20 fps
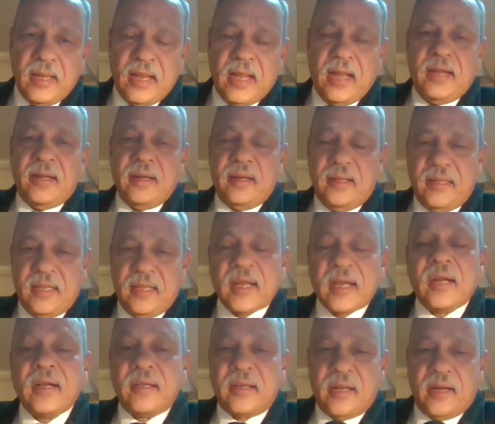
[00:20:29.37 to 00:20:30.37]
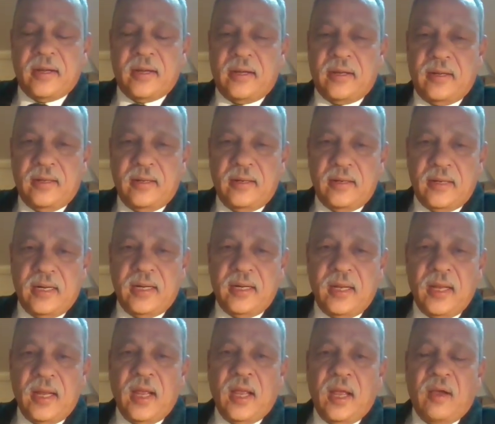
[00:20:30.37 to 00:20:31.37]
and the content,
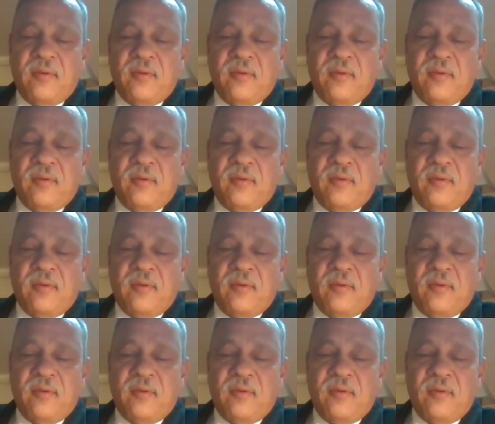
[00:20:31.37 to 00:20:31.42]
right?